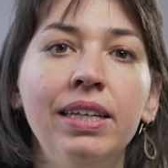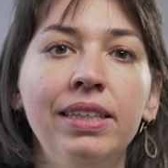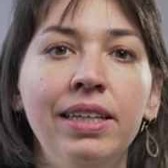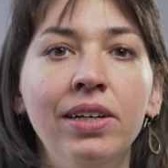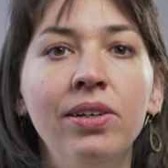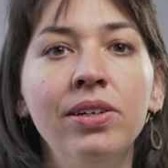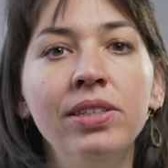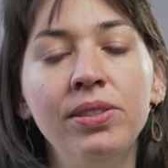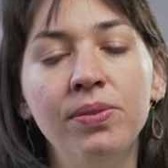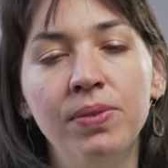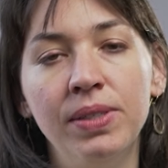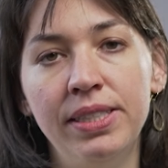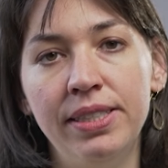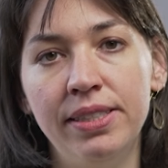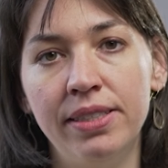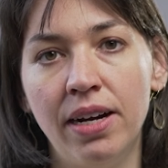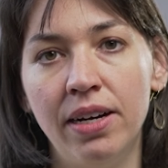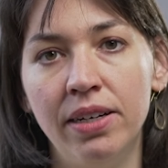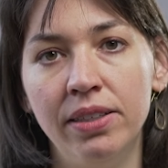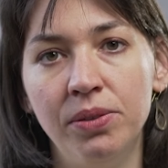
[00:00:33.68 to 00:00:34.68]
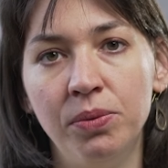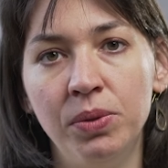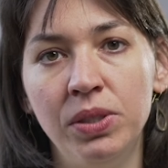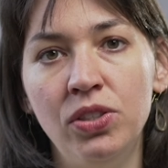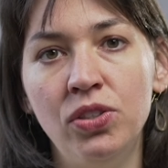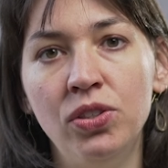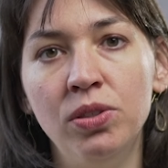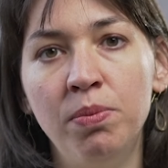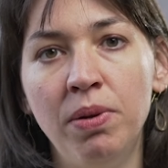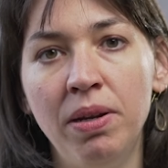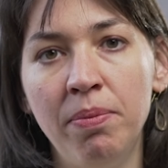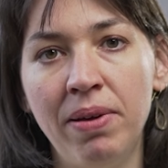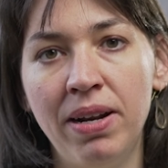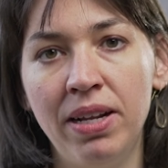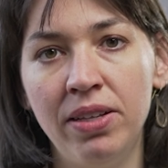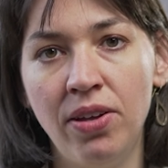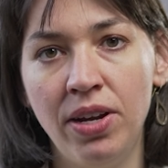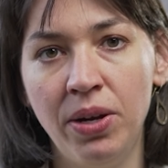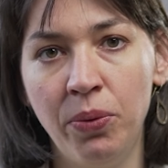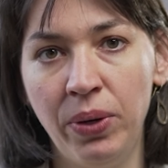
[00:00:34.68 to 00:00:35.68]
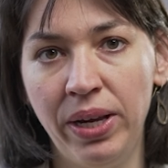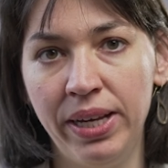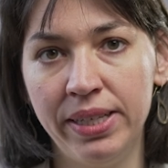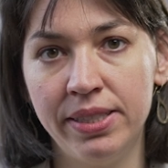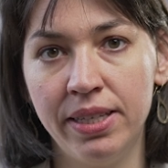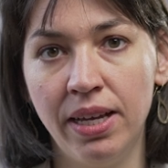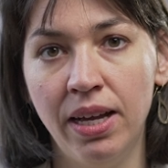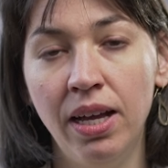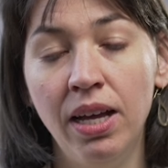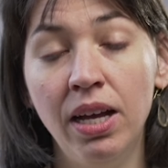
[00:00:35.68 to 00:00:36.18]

The course will start with 2 preparatory weeks,